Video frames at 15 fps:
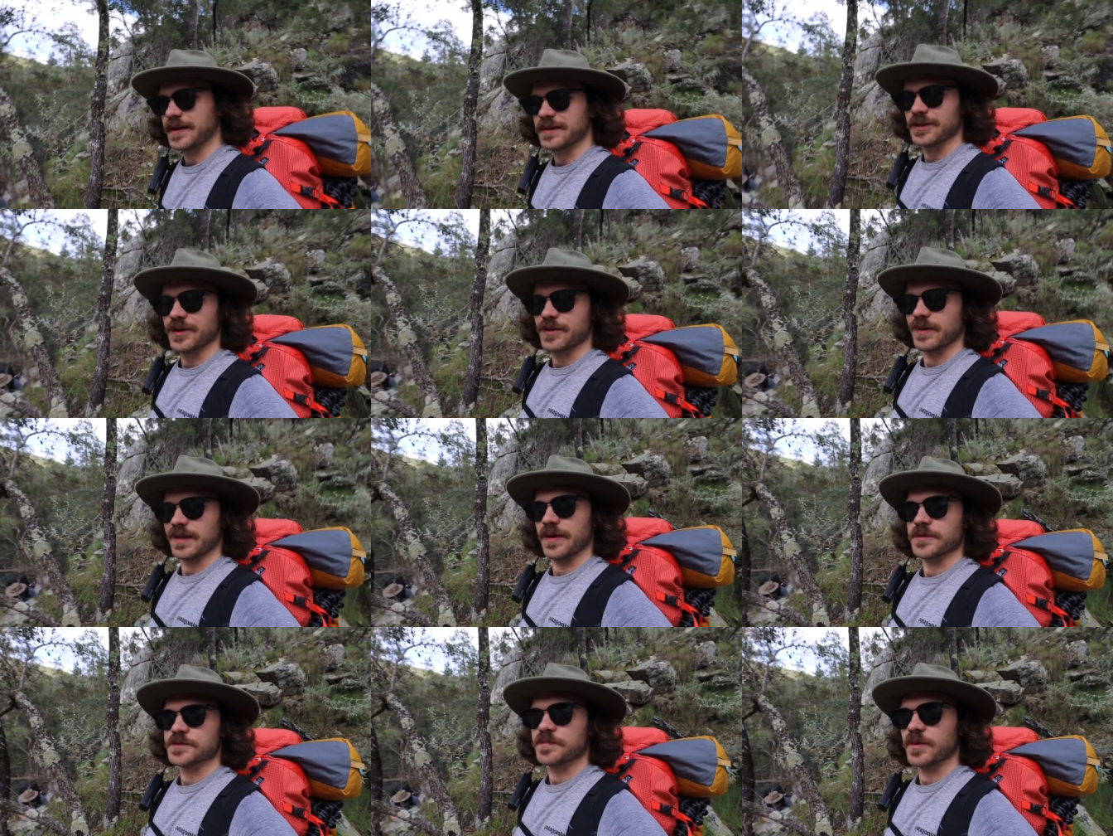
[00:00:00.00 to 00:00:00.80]
had a look
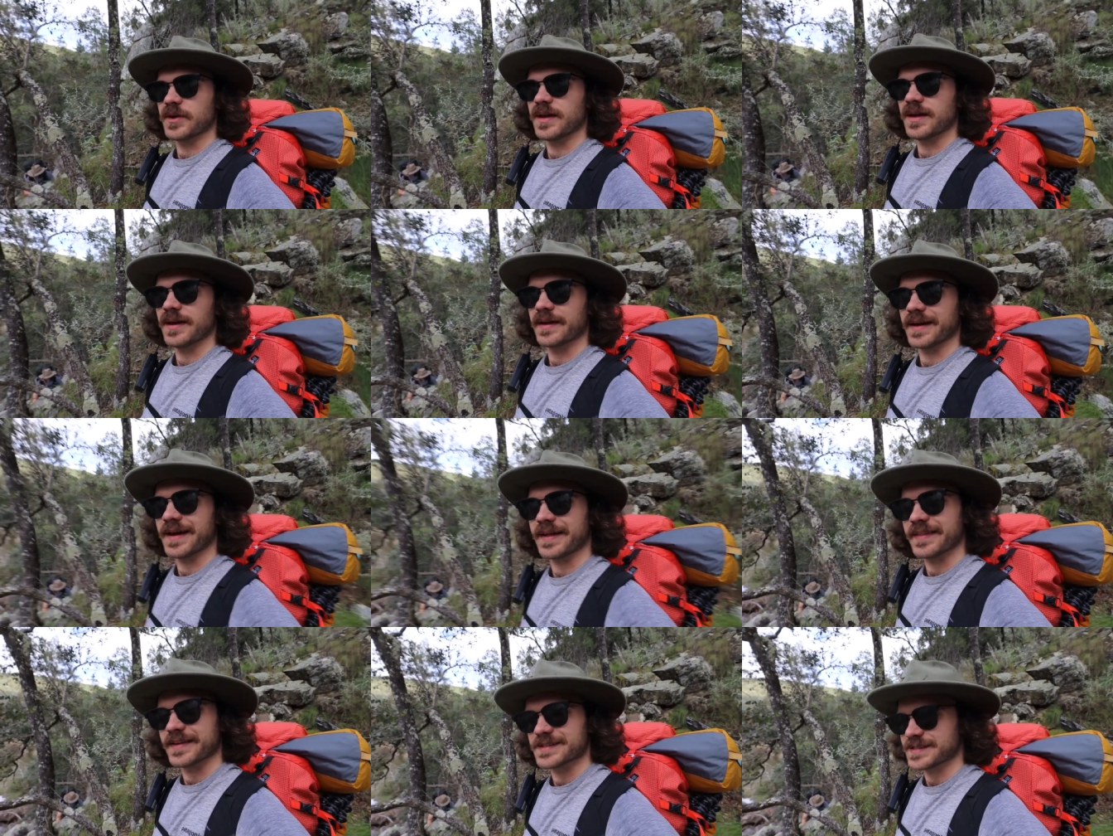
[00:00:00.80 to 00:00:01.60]
when he was booking and
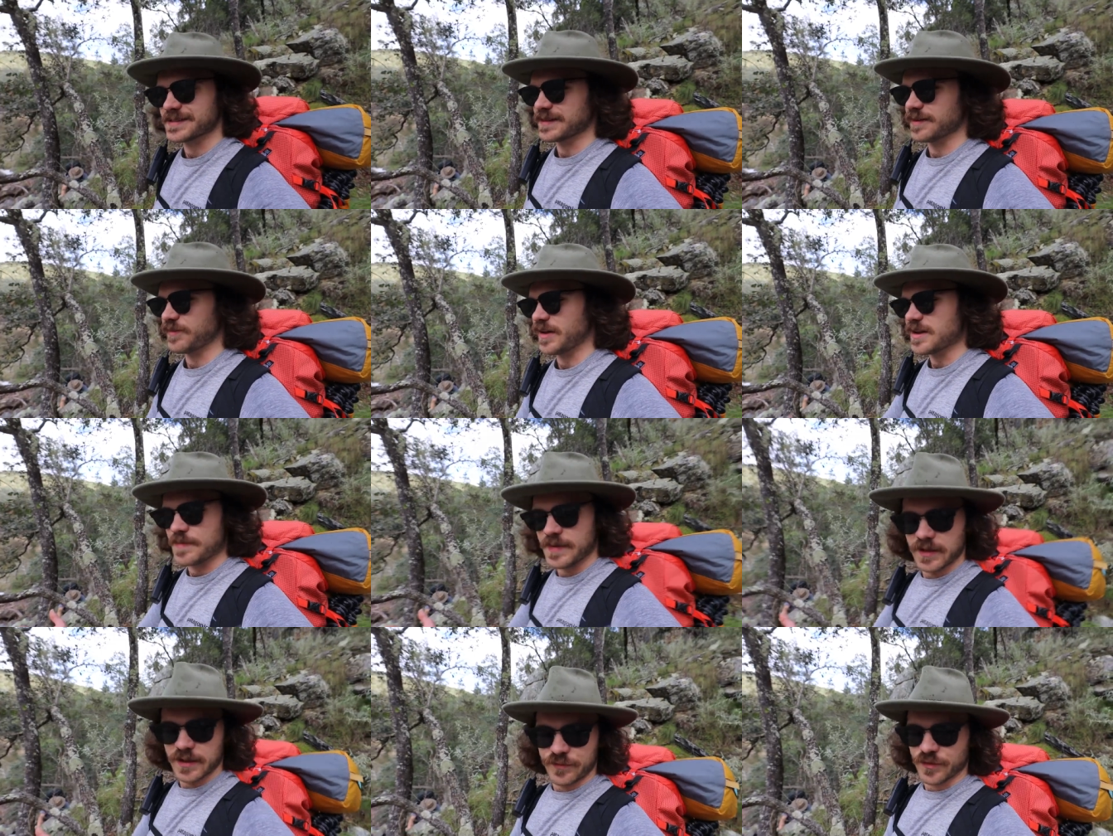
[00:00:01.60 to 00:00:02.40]
uh, there's
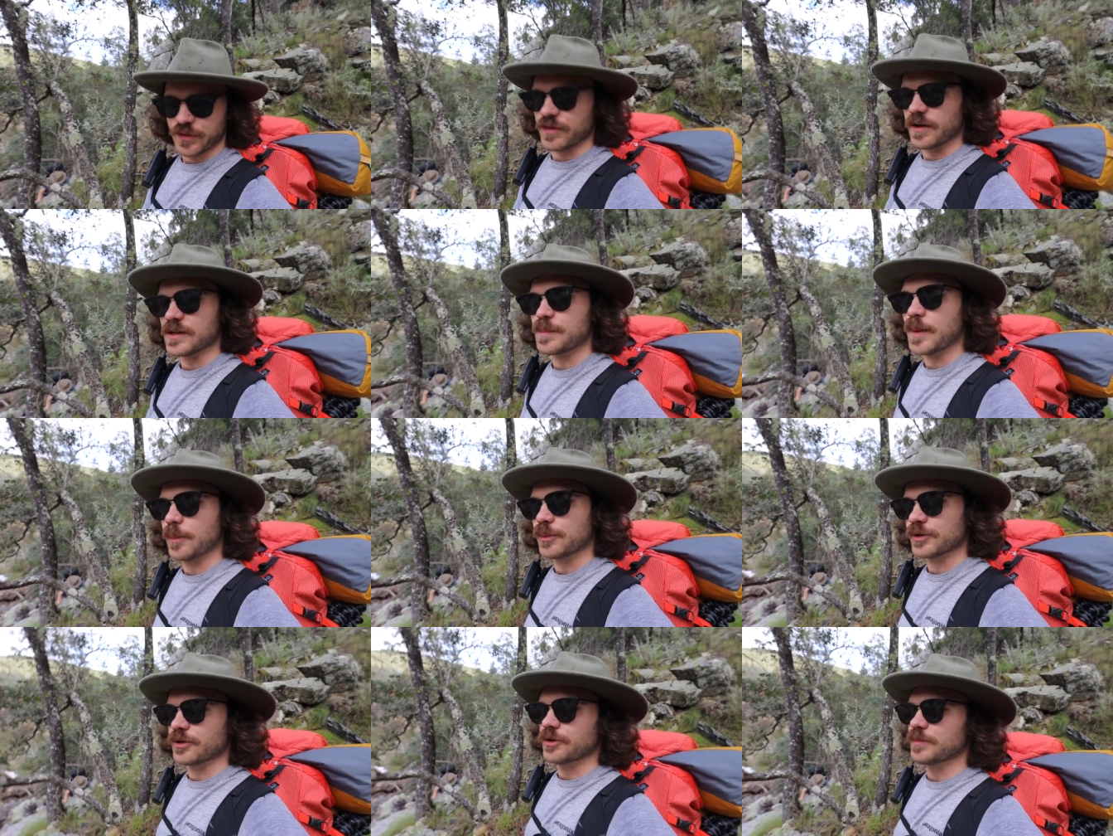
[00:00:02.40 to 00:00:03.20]
availability for 30
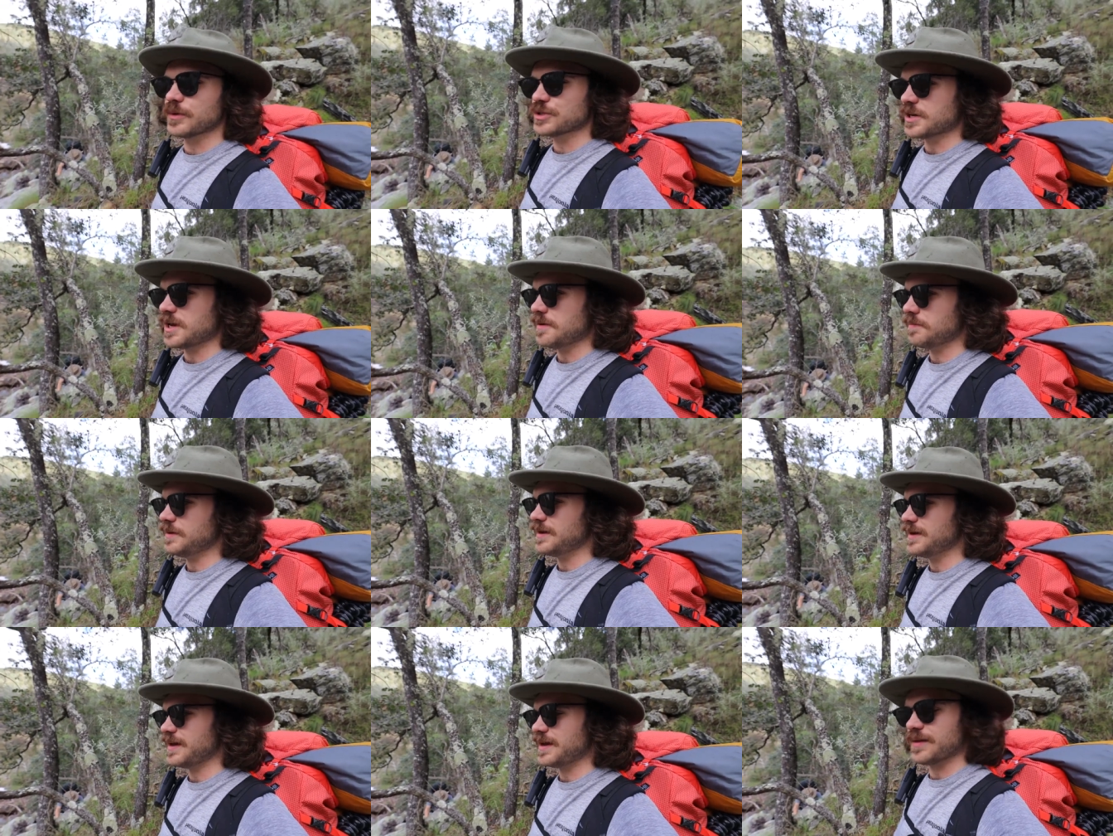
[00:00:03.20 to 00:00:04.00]
people to do bush
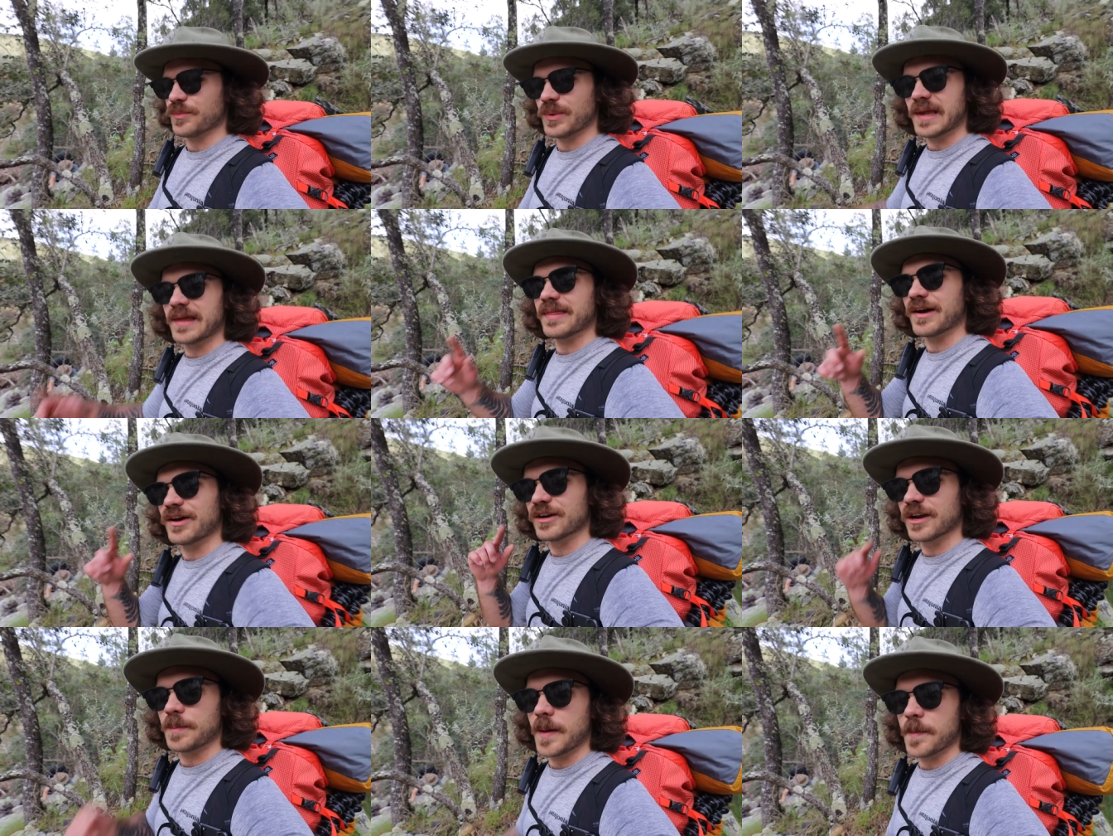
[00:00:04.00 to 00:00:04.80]
camping and we are the
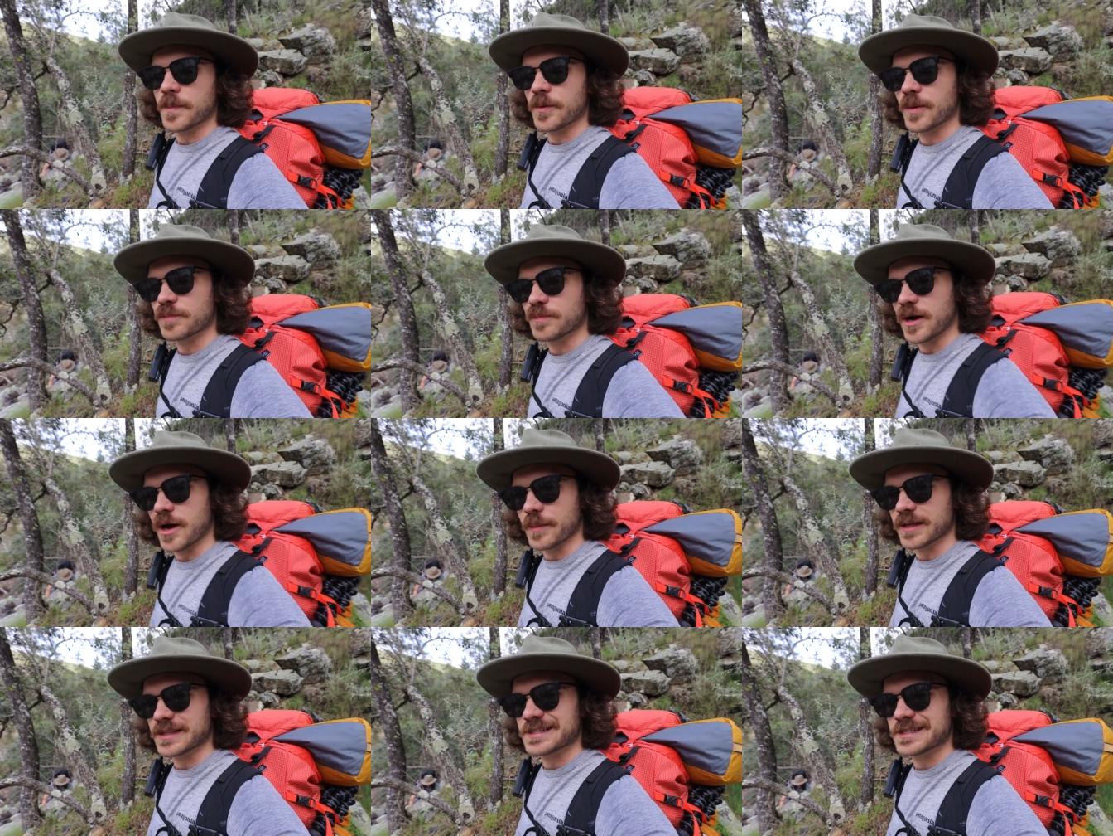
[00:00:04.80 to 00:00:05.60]
only people with
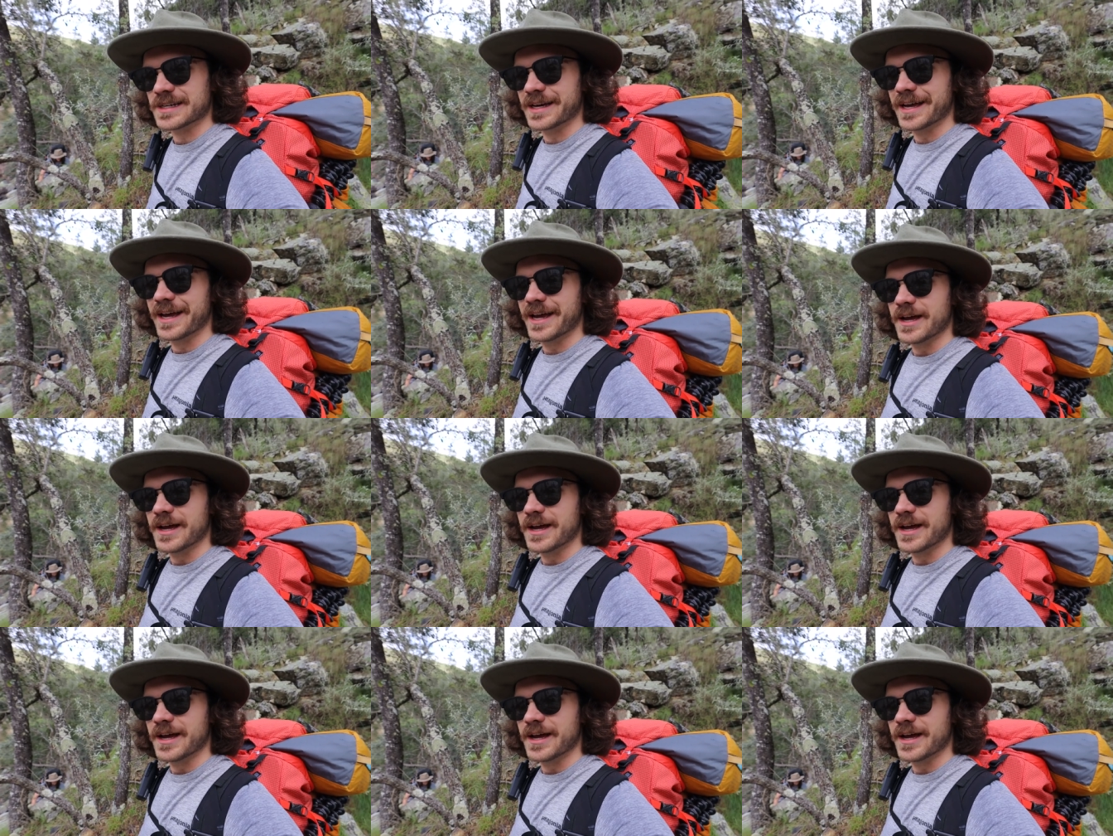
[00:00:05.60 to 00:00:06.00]
permits.